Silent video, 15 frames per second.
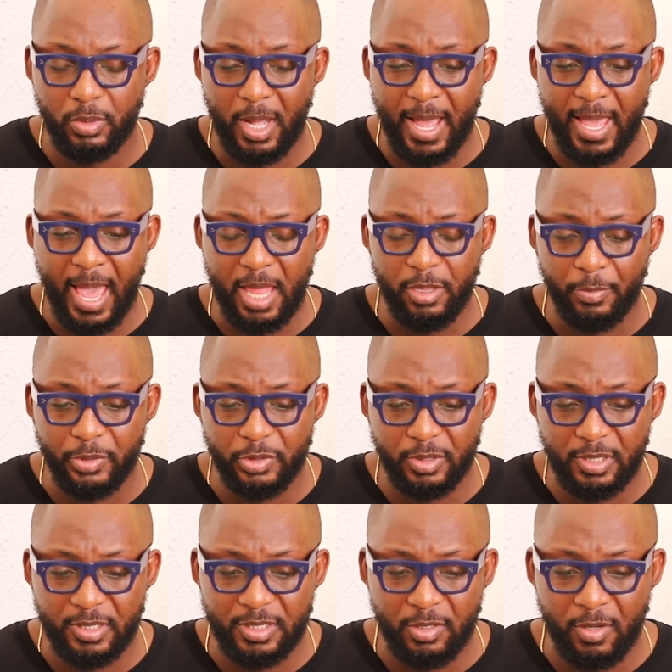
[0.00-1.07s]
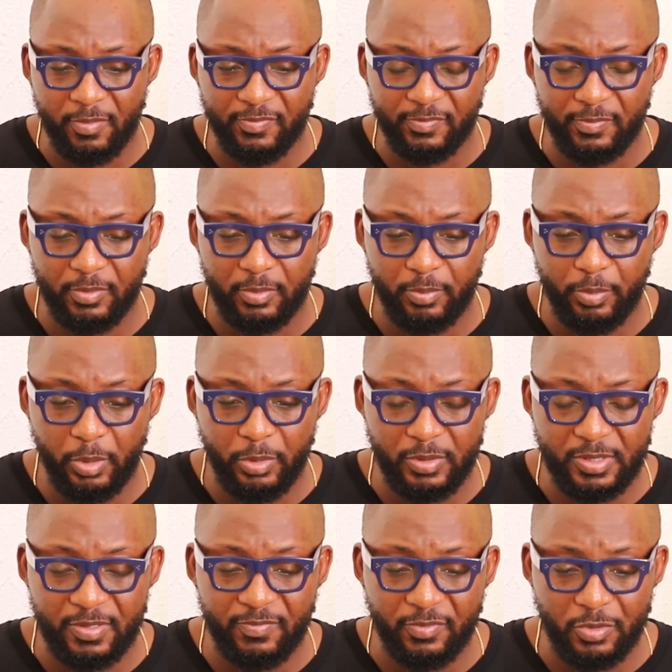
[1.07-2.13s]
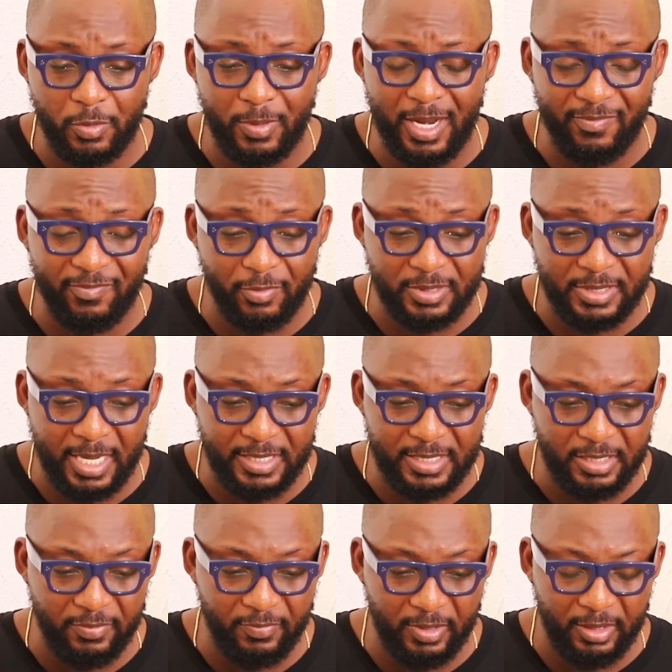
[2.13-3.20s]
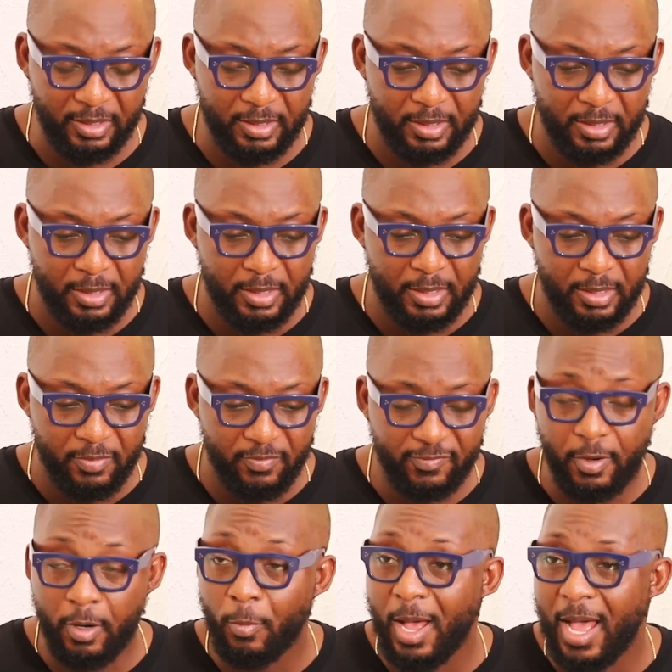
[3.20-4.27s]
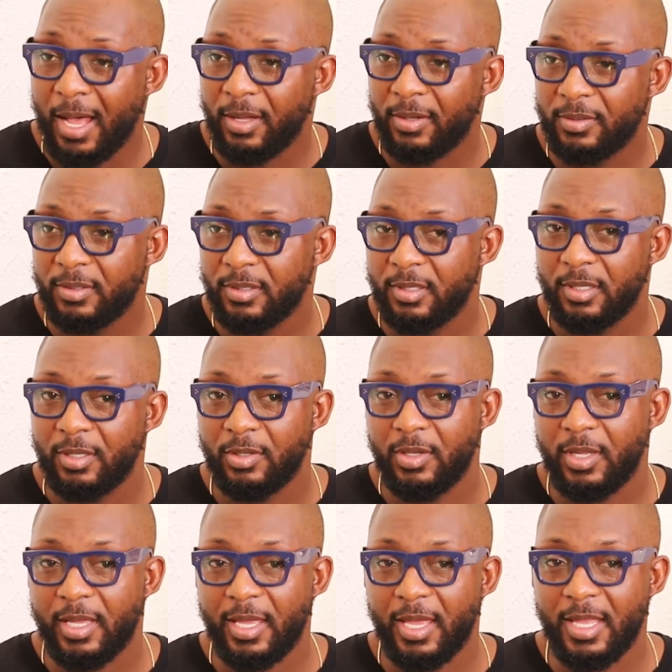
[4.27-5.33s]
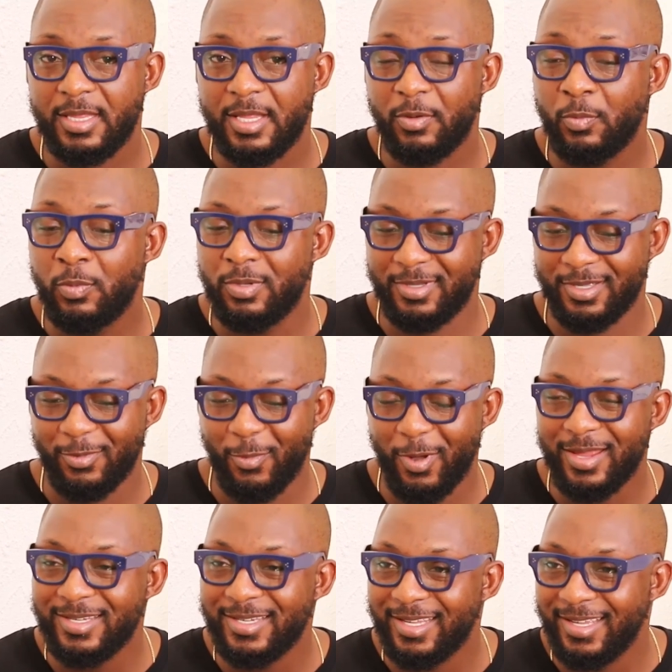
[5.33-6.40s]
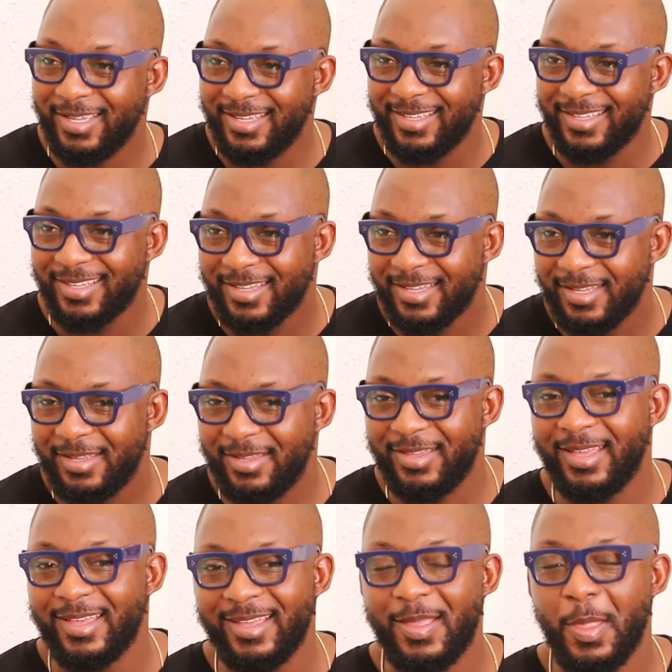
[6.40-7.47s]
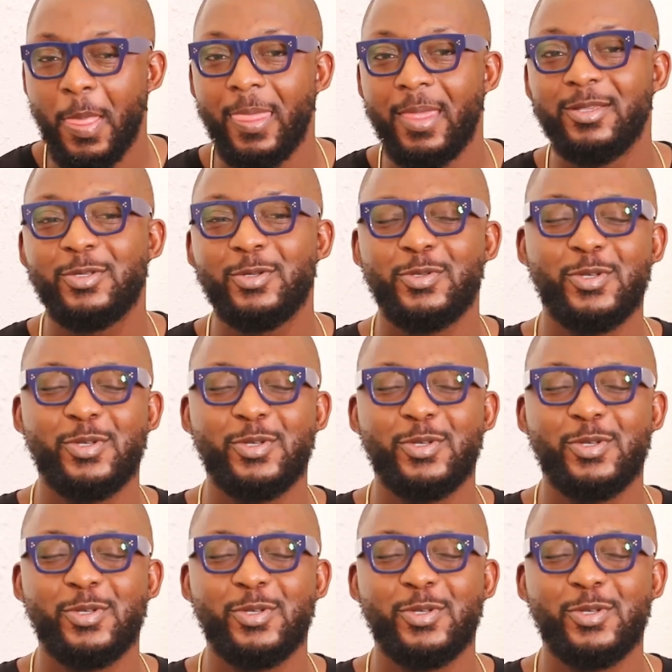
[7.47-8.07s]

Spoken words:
I had the opportunity of producing for Joel at Fourside TV for a while. And then one day, so